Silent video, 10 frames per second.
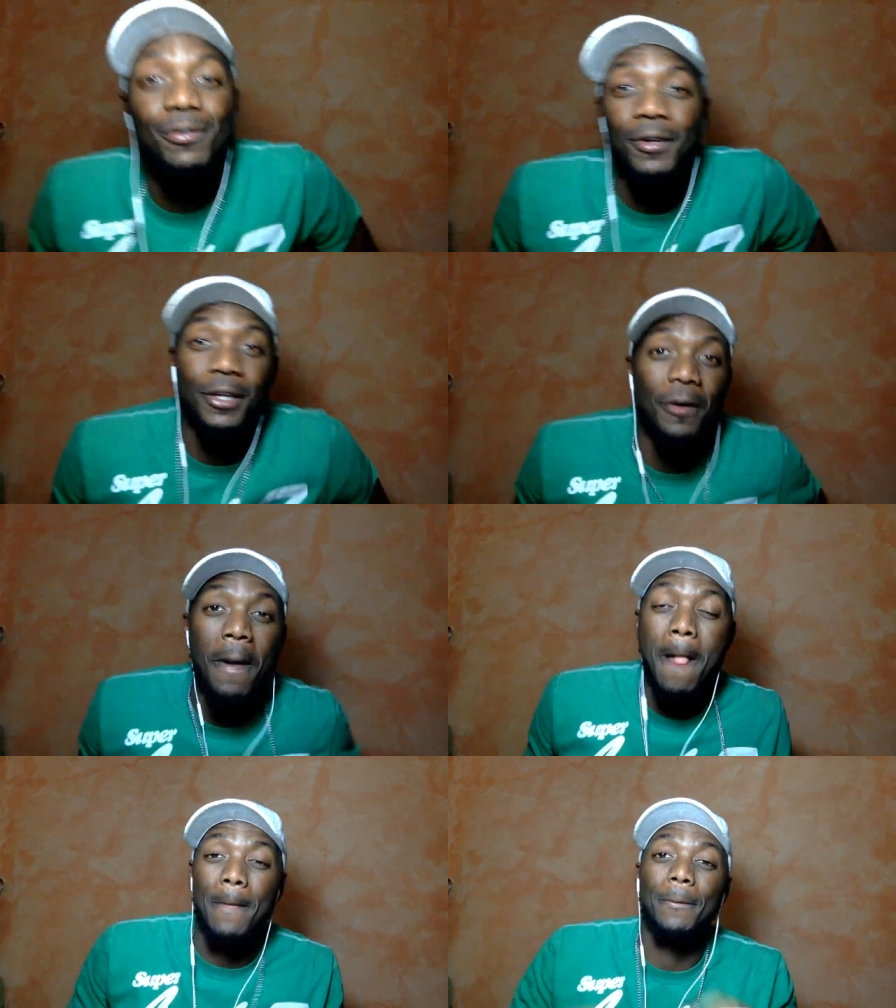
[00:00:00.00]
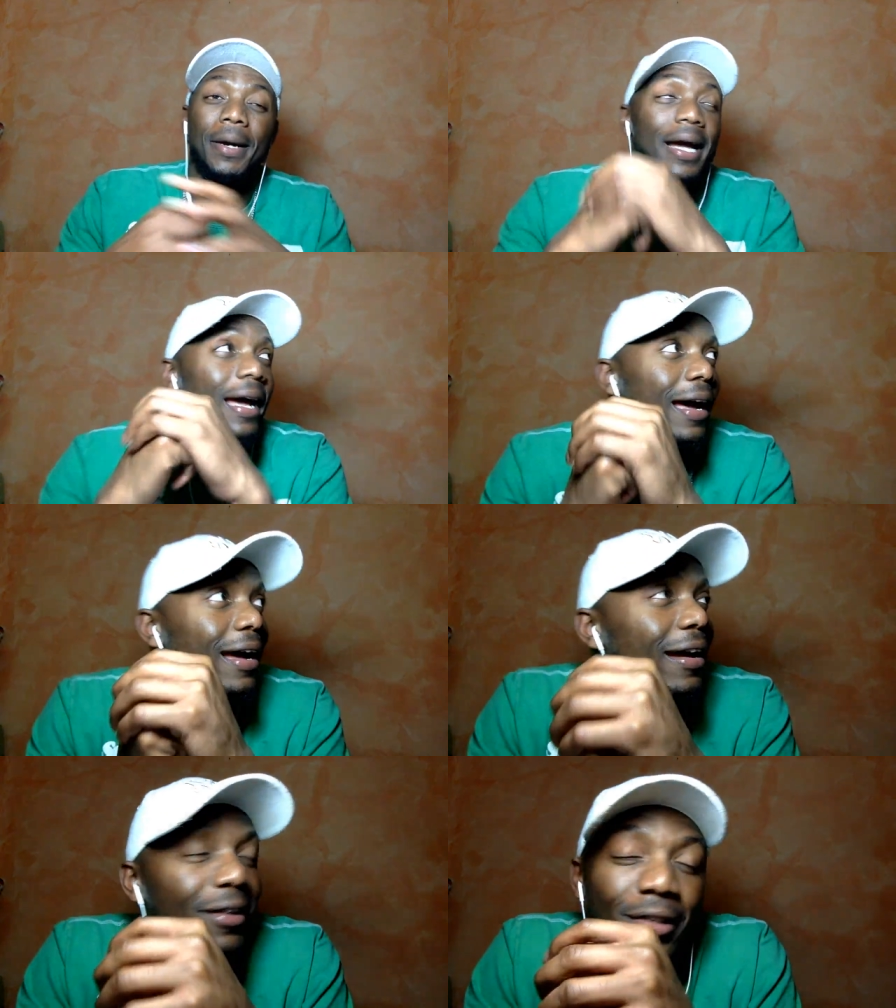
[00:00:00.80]
for you. But
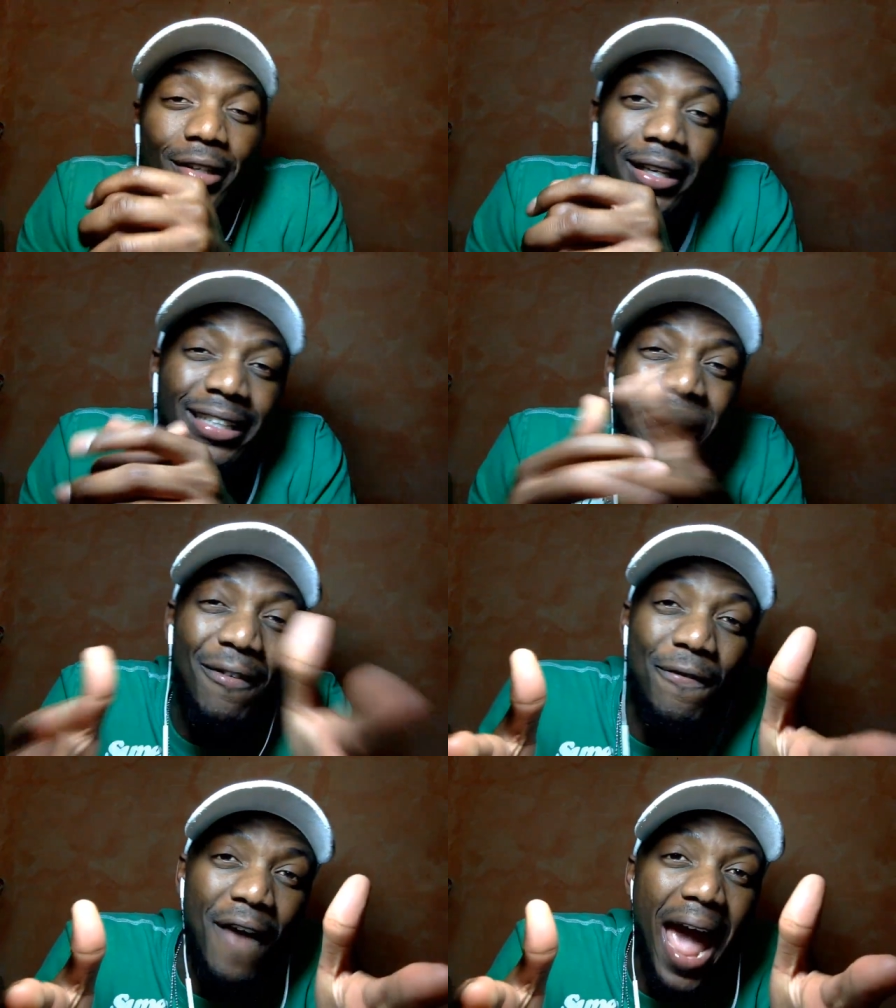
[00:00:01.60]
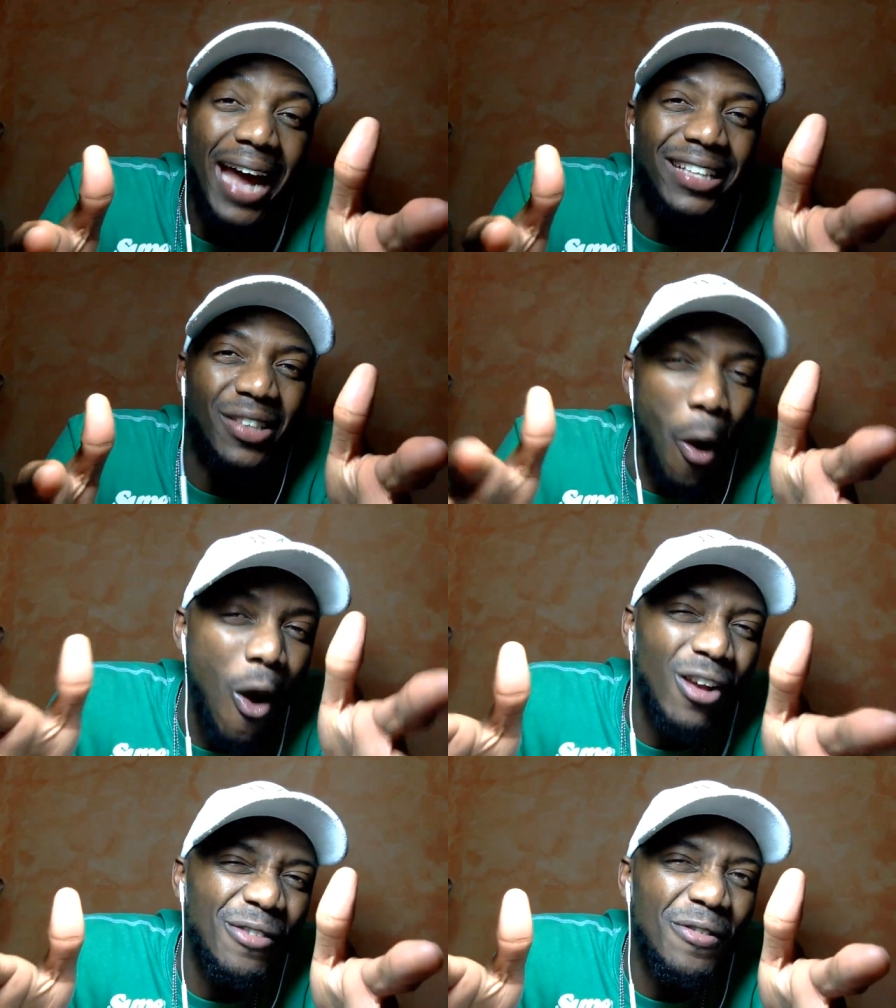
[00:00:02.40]
is it facts,
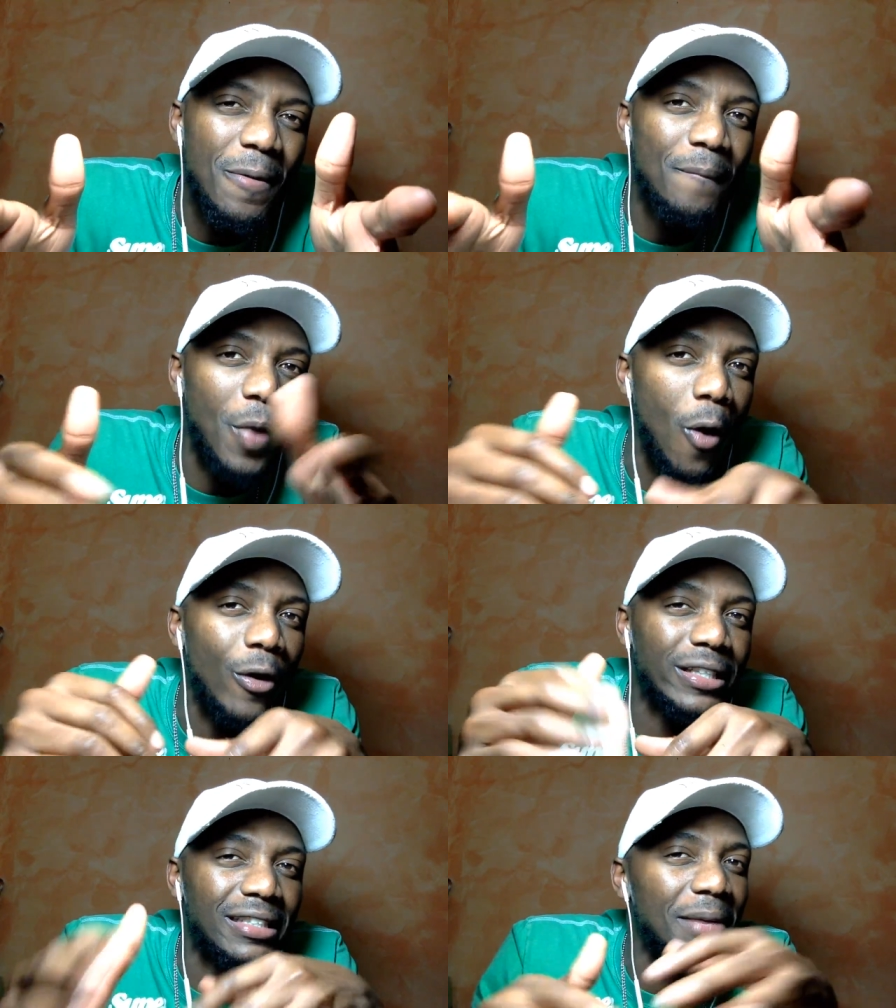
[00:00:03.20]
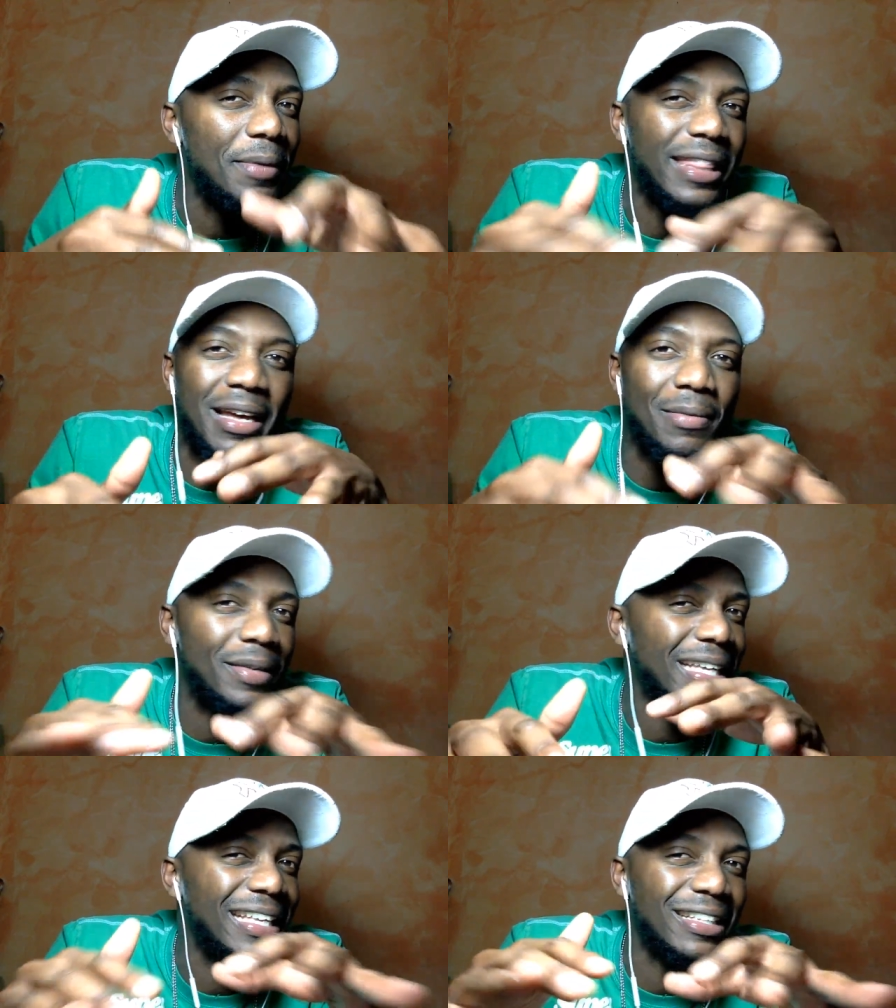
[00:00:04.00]
all of them, or some of
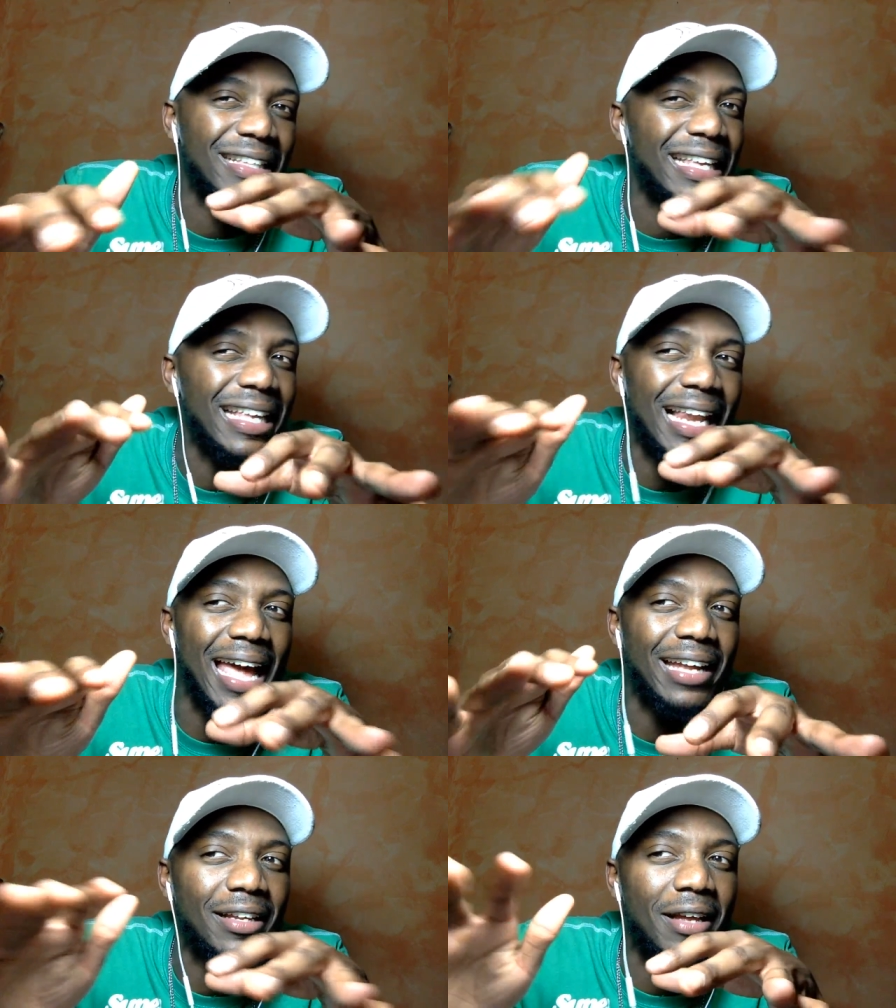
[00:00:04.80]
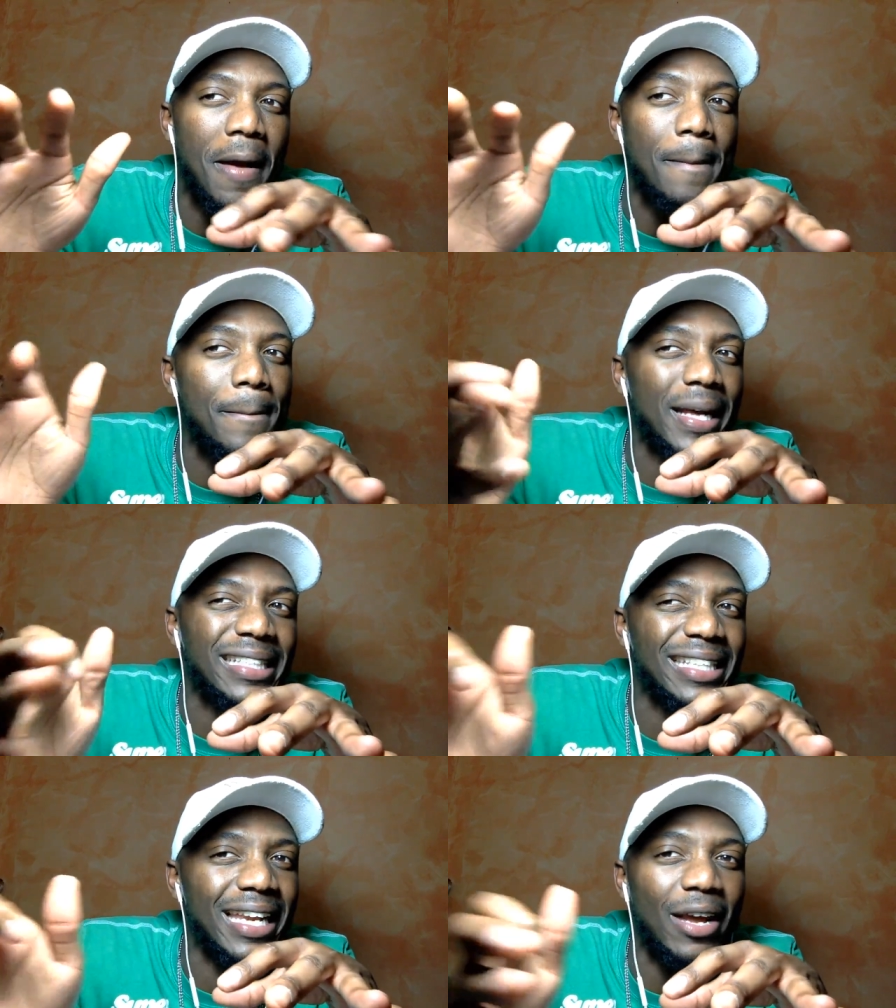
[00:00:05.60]
them he like
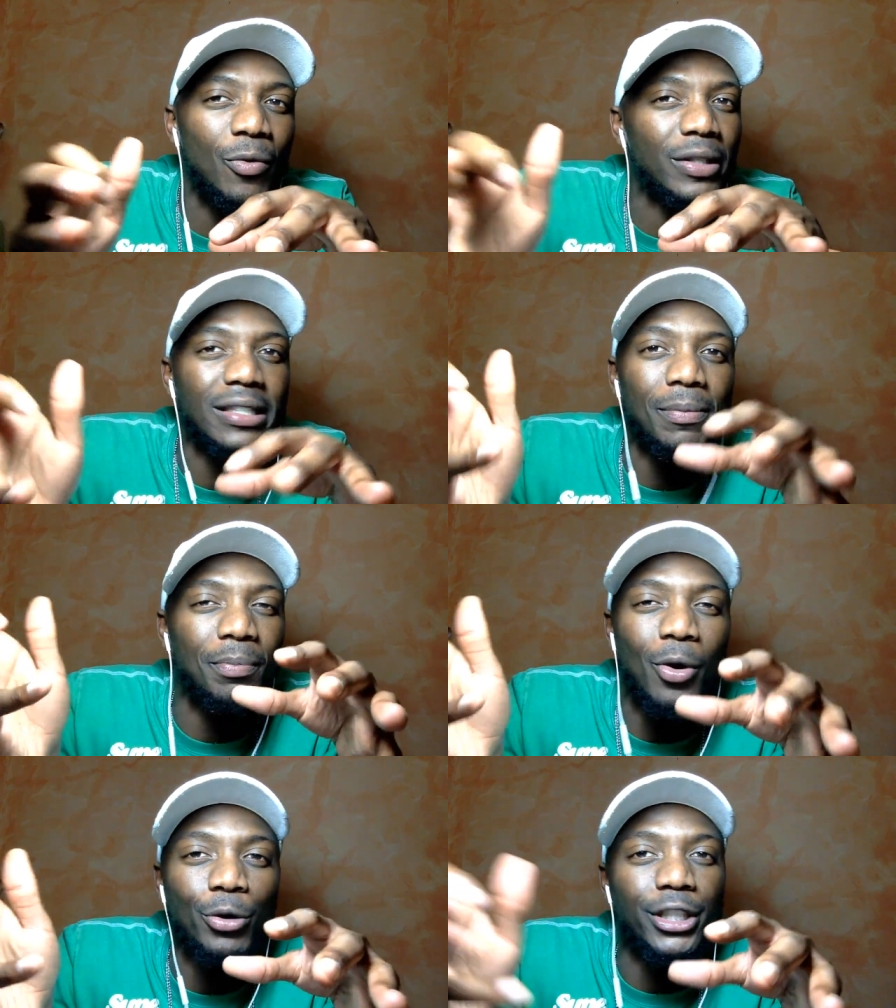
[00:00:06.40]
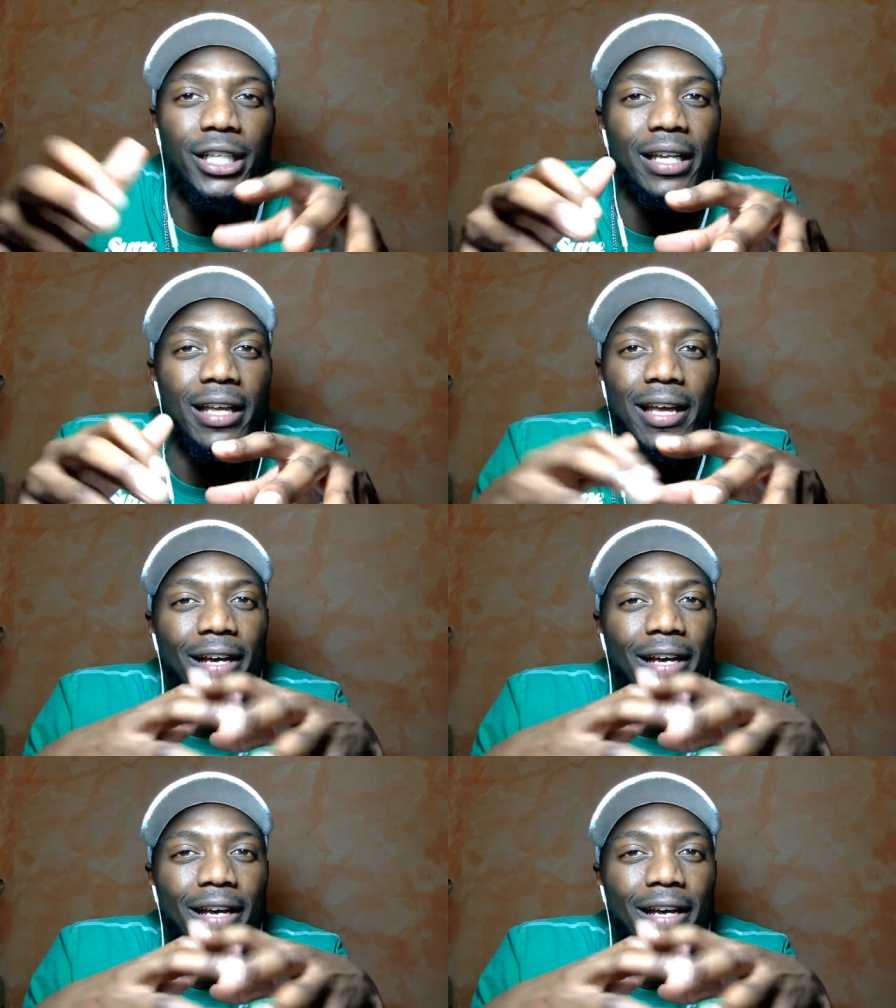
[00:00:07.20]
mixed it in with some bullshit?